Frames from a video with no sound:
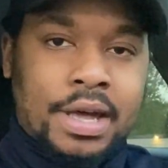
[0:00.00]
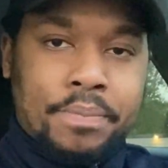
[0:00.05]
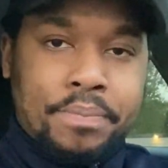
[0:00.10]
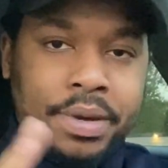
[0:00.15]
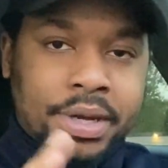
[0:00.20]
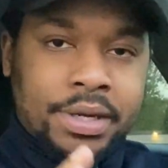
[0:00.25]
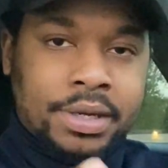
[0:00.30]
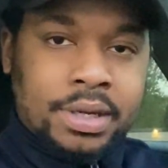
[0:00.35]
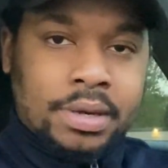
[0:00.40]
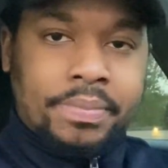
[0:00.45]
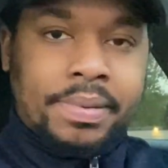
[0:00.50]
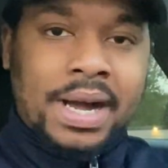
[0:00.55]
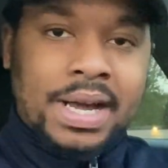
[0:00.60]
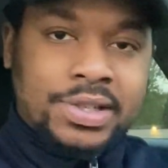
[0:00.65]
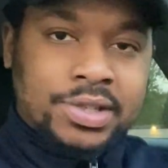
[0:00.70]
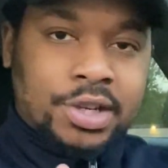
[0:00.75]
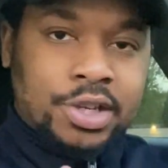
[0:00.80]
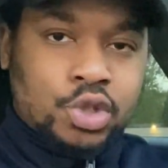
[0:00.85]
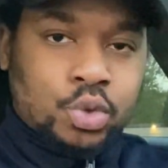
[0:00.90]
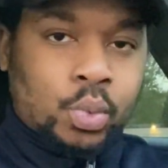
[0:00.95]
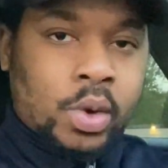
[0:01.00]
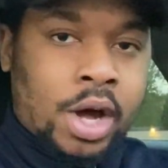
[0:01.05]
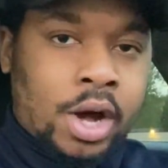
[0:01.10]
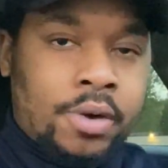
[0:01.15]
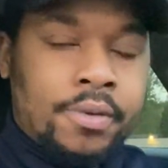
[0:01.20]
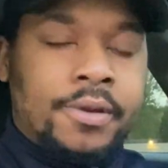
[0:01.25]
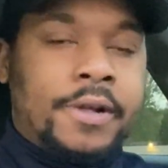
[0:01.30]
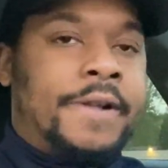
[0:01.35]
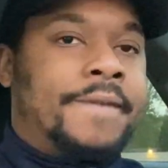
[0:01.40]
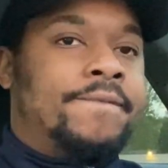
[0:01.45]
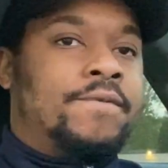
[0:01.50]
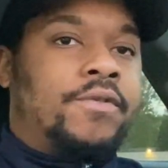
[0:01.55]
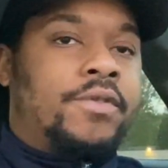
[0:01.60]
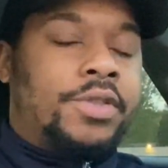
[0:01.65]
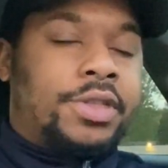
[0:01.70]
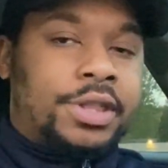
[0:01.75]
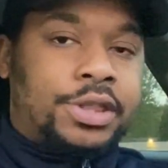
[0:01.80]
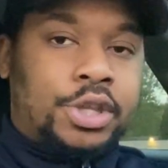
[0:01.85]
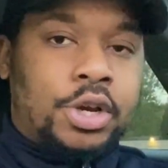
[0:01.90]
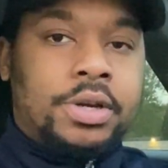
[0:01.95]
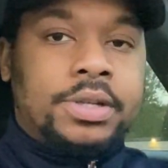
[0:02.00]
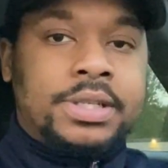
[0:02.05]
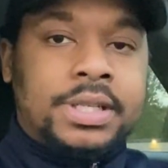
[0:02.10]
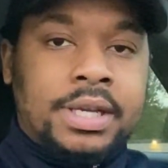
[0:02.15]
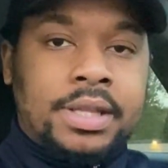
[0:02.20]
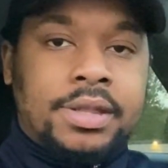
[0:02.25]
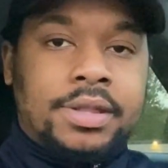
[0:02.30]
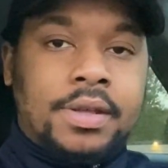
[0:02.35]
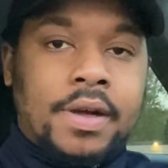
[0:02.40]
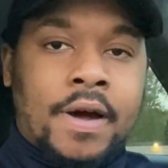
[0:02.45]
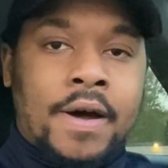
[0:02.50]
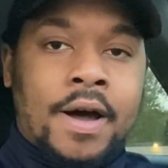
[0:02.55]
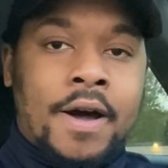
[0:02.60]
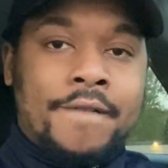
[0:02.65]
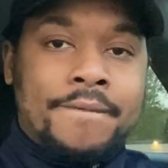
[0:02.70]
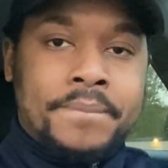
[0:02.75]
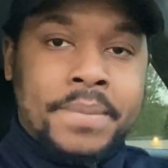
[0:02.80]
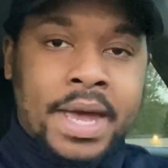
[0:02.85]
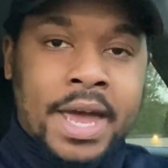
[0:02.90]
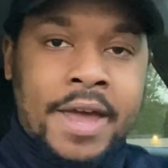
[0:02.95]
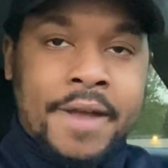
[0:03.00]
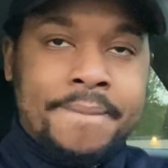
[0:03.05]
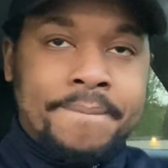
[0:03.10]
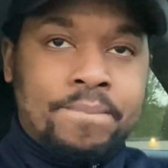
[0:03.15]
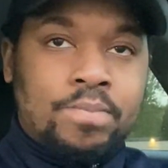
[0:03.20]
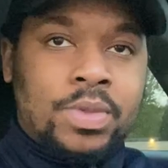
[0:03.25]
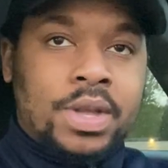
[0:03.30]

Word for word: a pending deposit as well for the 13th uh, of May.